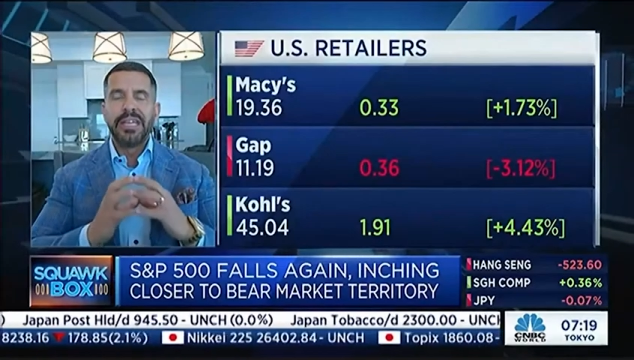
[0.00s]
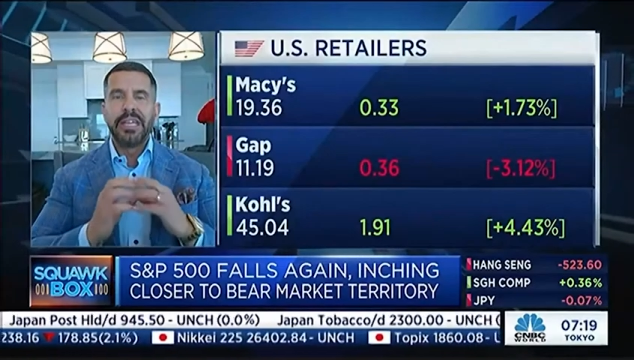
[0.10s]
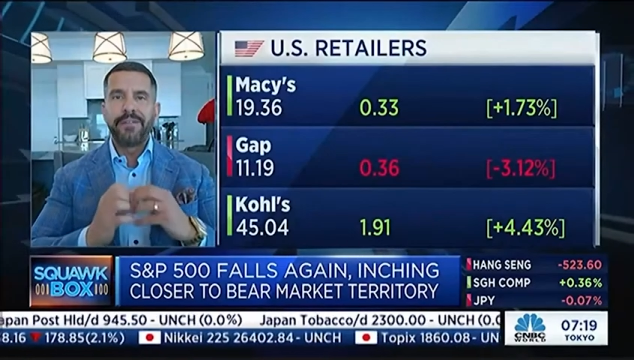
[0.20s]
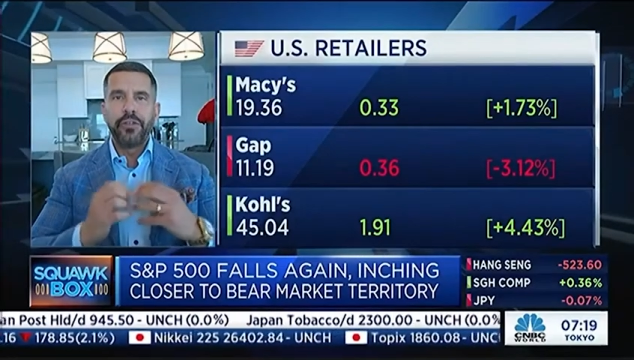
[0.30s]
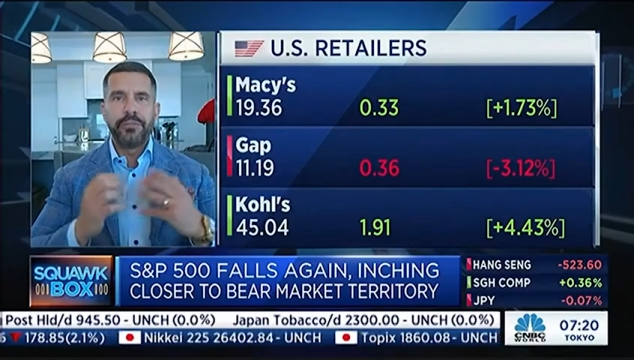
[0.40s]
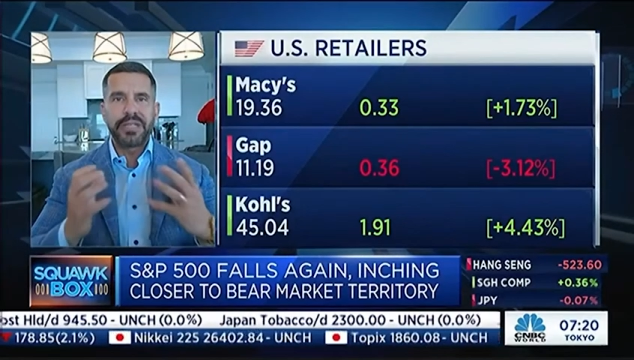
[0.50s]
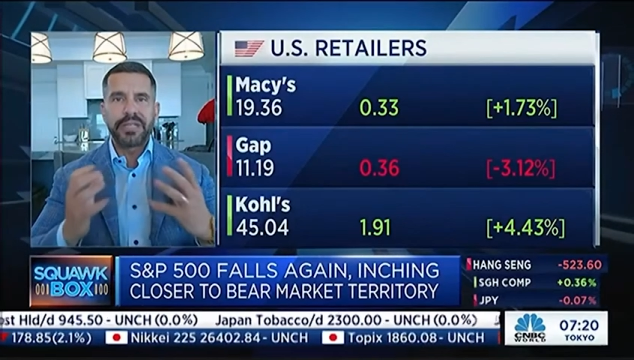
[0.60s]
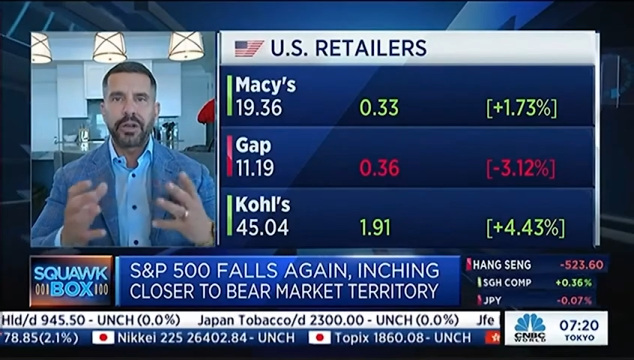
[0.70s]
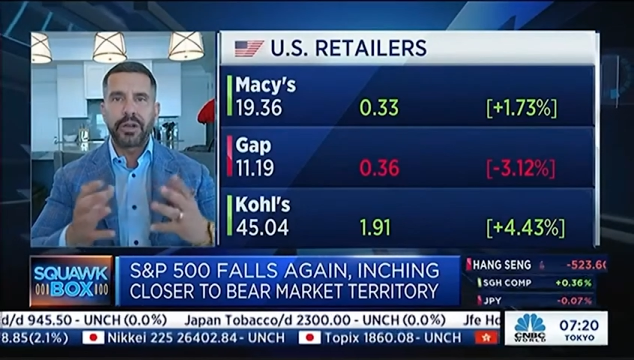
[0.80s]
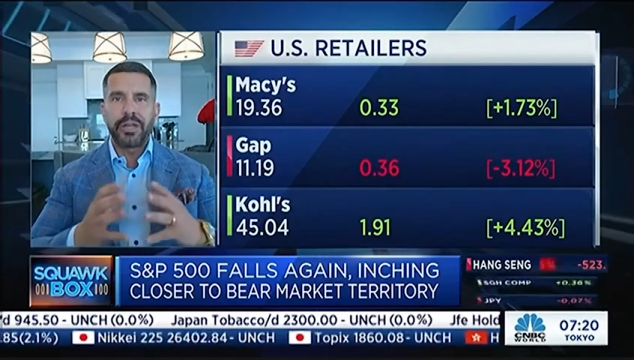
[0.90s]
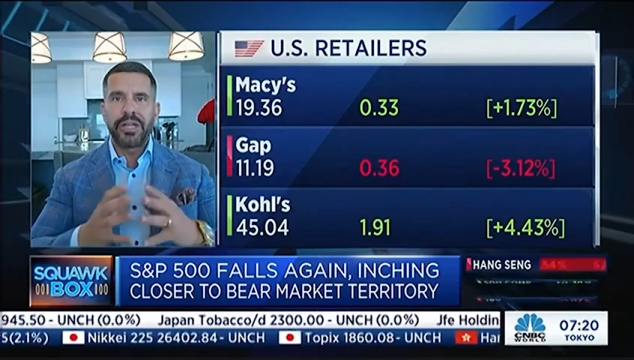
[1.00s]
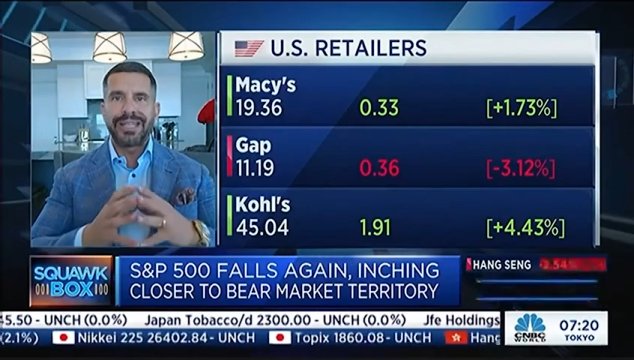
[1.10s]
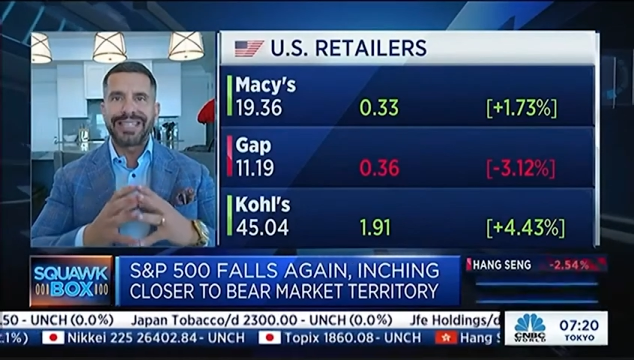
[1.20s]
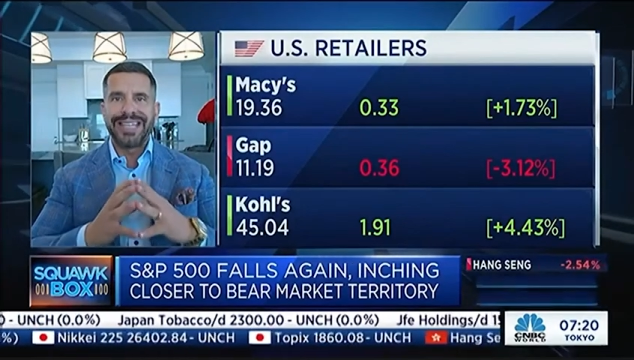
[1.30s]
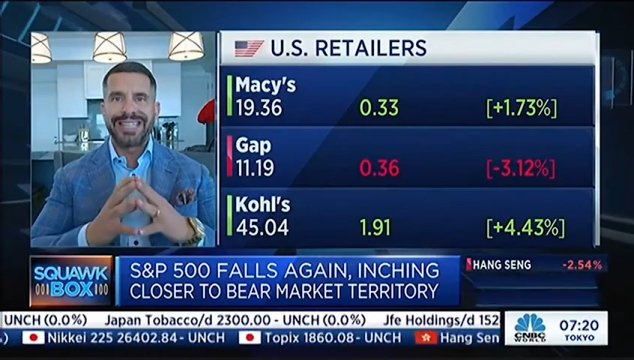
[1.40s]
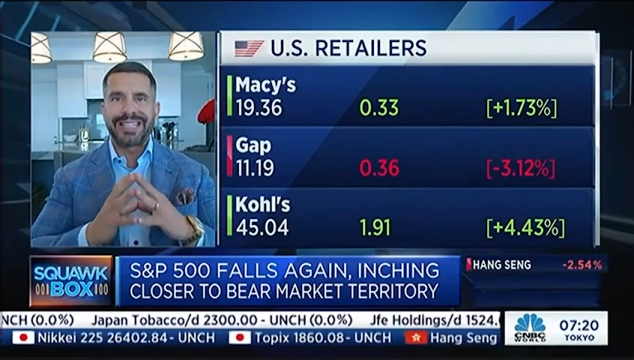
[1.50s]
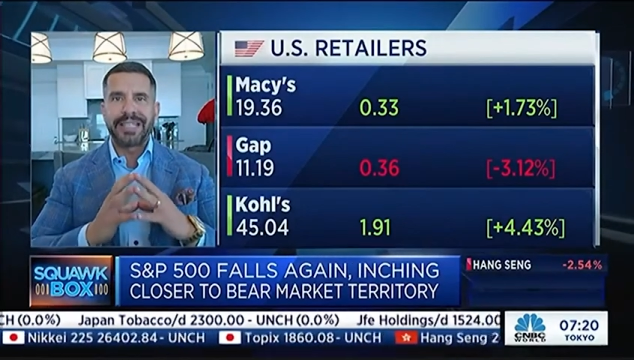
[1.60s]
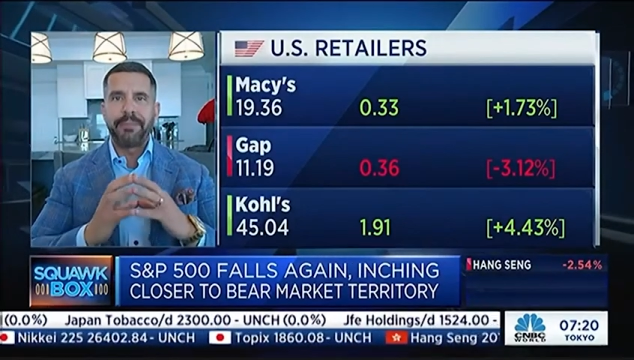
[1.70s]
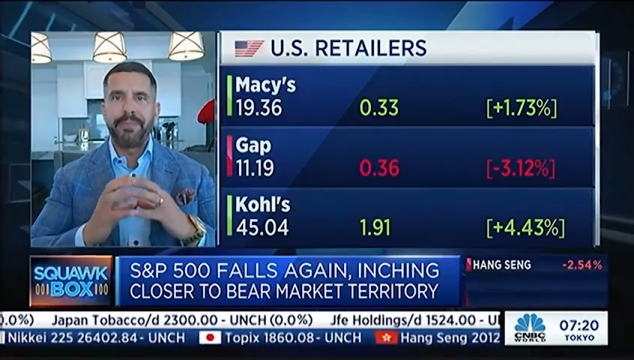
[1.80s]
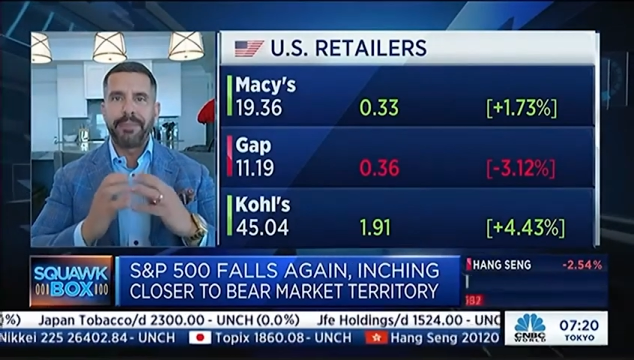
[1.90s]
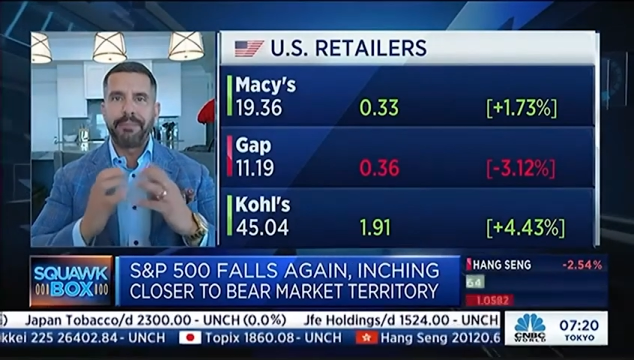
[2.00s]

if you miss earnings, it's going to be